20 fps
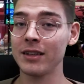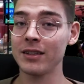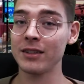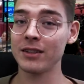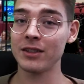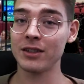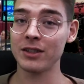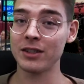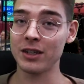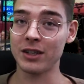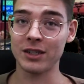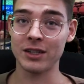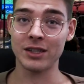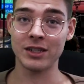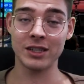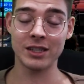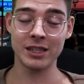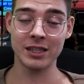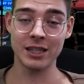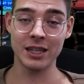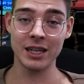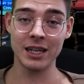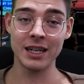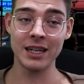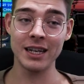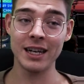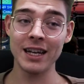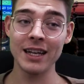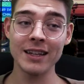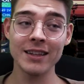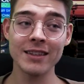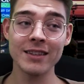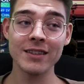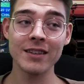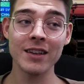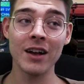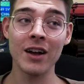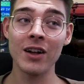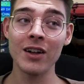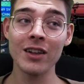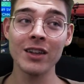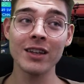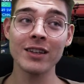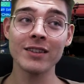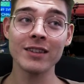succeed it all the